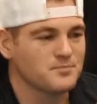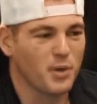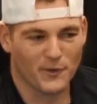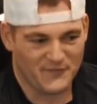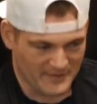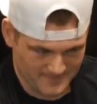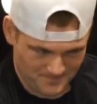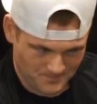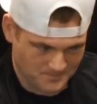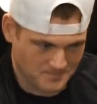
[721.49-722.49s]
perfect
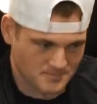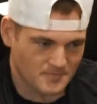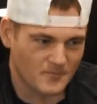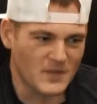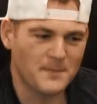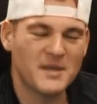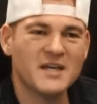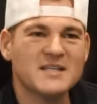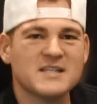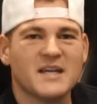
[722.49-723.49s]

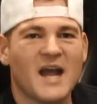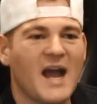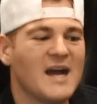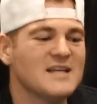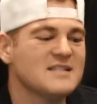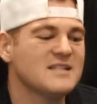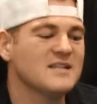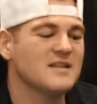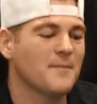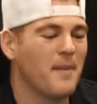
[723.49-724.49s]
because it
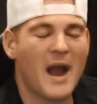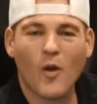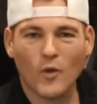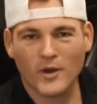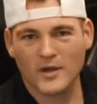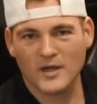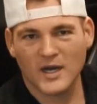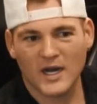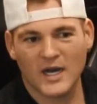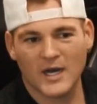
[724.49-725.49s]
has the power
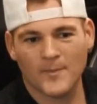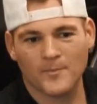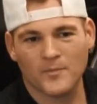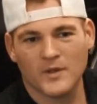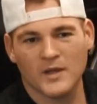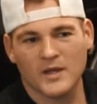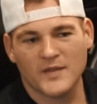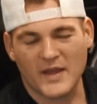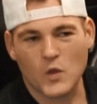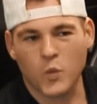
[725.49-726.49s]

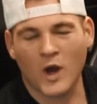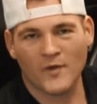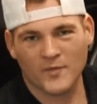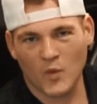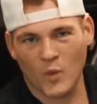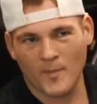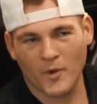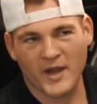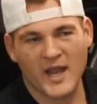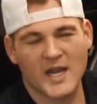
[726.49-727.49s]
that you want from the
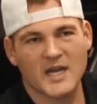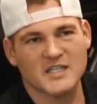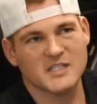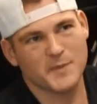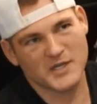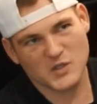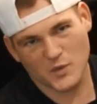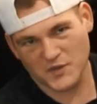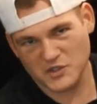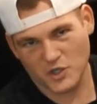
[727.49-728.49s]
1.8, especially
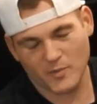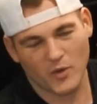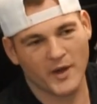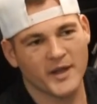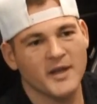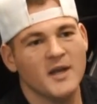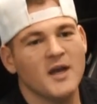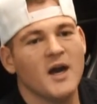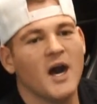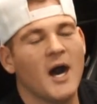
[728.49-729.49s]
with the turbo on it.
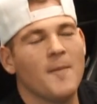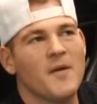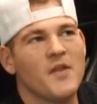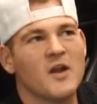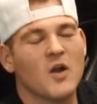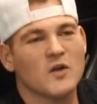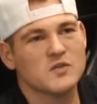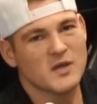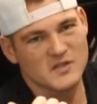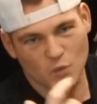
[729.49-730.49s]
And then it
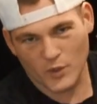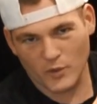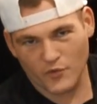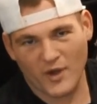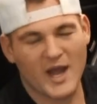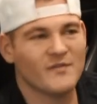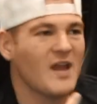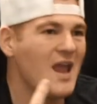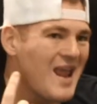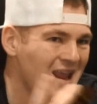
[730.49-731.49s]
also has the rear-wheel drive
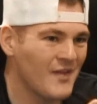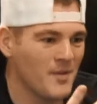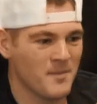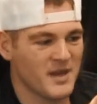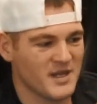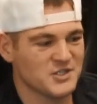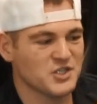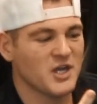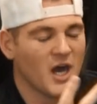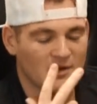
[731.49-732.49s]
and the
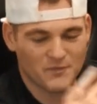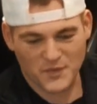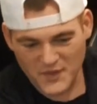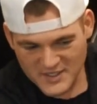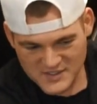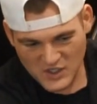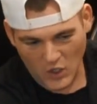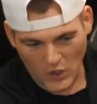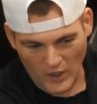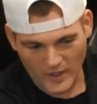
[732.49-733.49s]
mid-engine of this
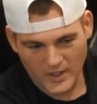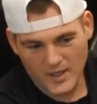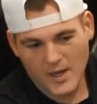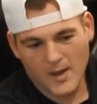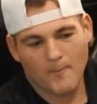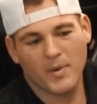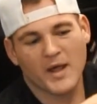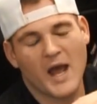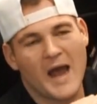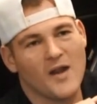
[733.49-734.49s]
car,
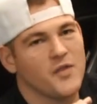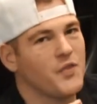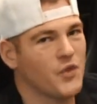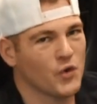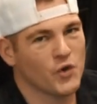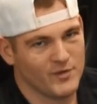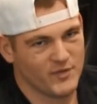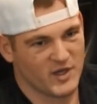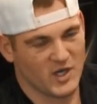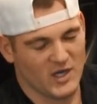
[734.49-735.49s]
but at a third
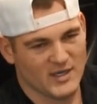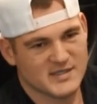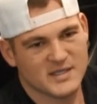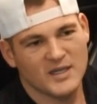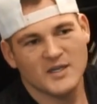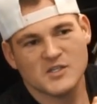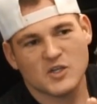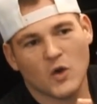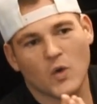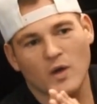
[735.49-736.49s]
of the cost.
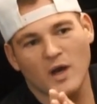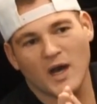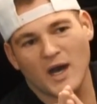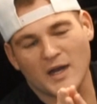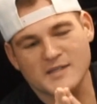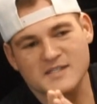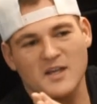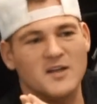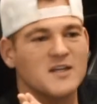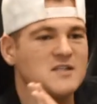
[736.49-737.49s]
So the
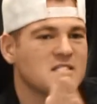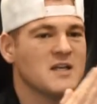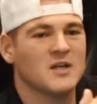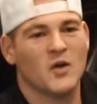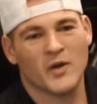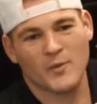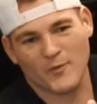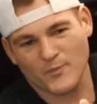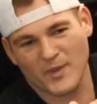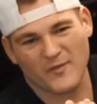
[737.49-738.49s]
Celicas can go
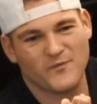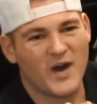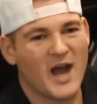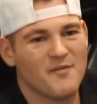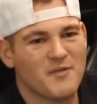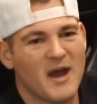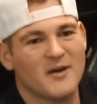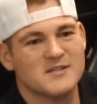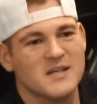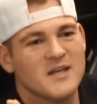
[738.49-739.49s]
anywhere from like
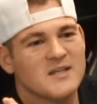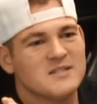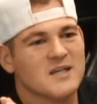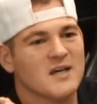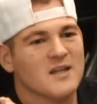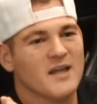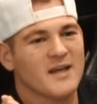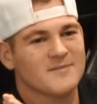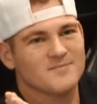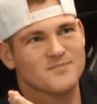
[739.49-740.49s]
5,000 to
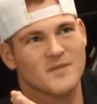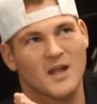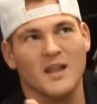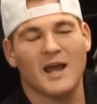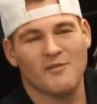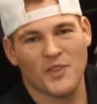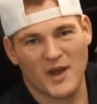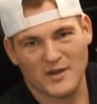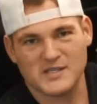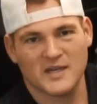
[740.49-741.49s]
like
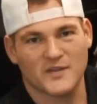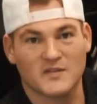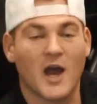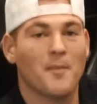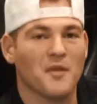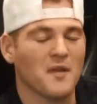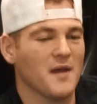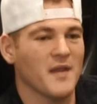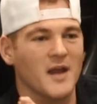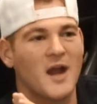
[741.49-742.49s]
11,000 at the top of the
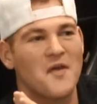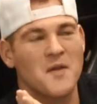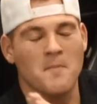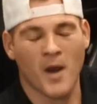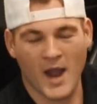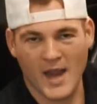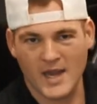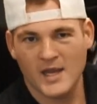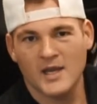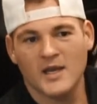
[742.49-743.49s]
line. Like I think
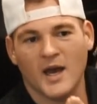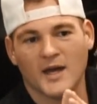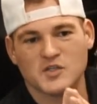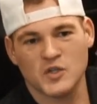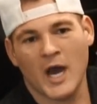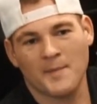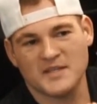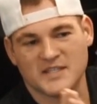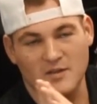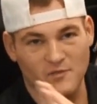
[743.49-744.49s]
my Tsunami
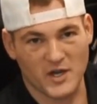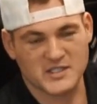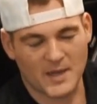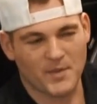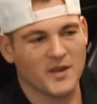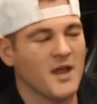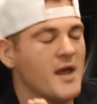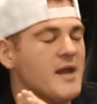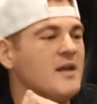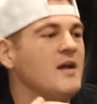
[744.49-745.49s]
is at the very top of the
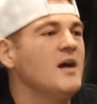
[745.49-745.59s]
line.